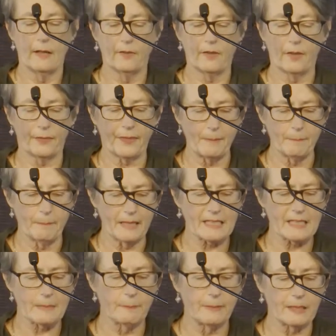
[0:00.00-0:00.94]
that they
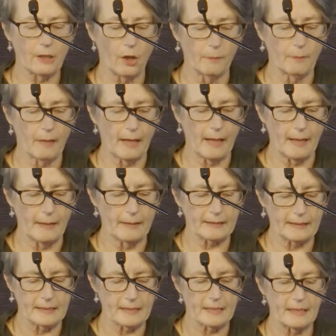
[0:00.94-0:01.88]
must be
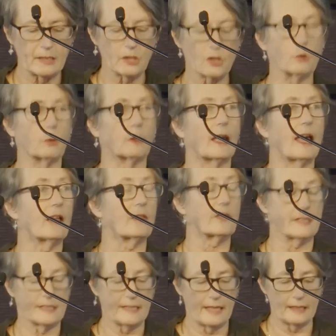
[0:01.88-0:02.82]
content to allow
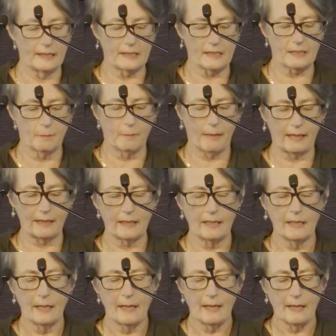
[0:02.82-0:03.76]
the Senate to make
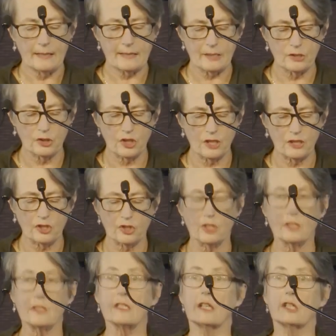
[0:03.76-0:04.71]

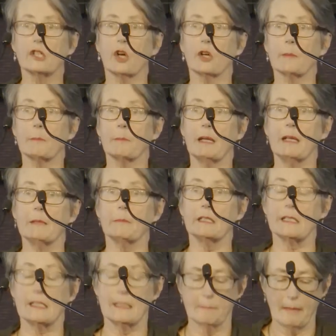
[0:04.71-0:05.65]
suggestions and not
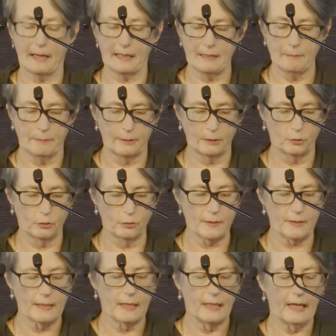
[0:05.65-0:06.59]
amendments in money
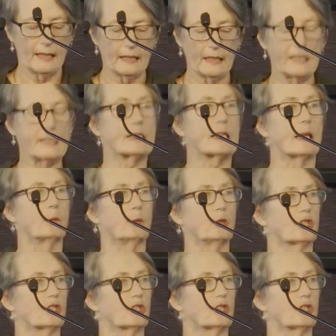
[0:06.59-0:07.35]
bills unless they wish to